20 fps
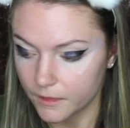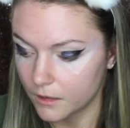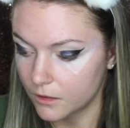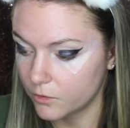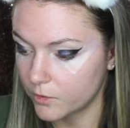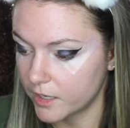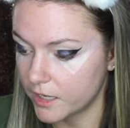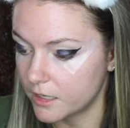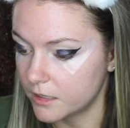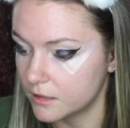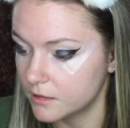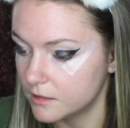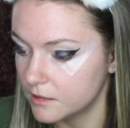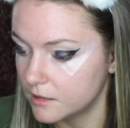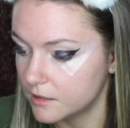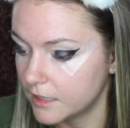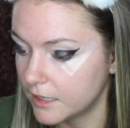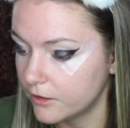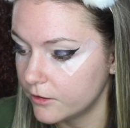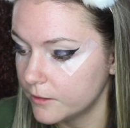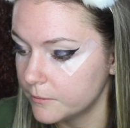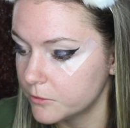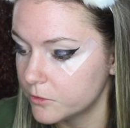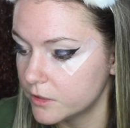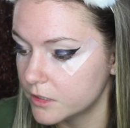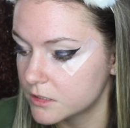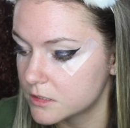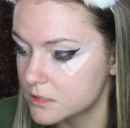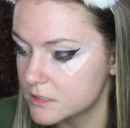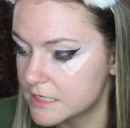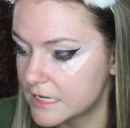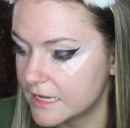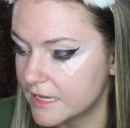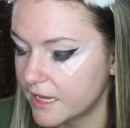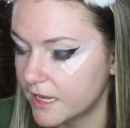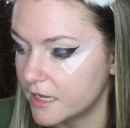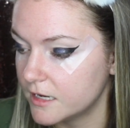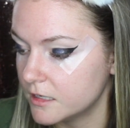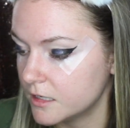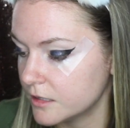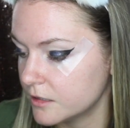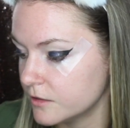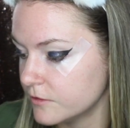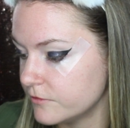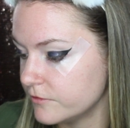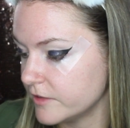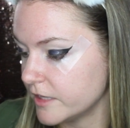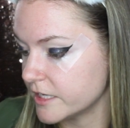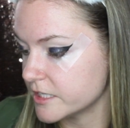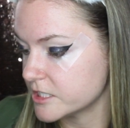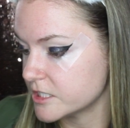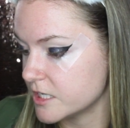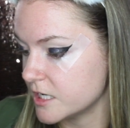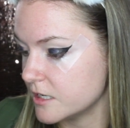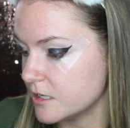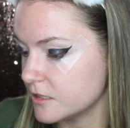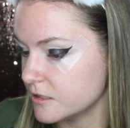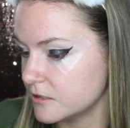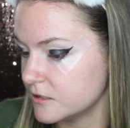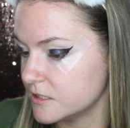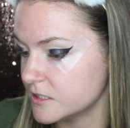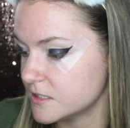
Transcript: Okay, now I'm going to take another flat shader.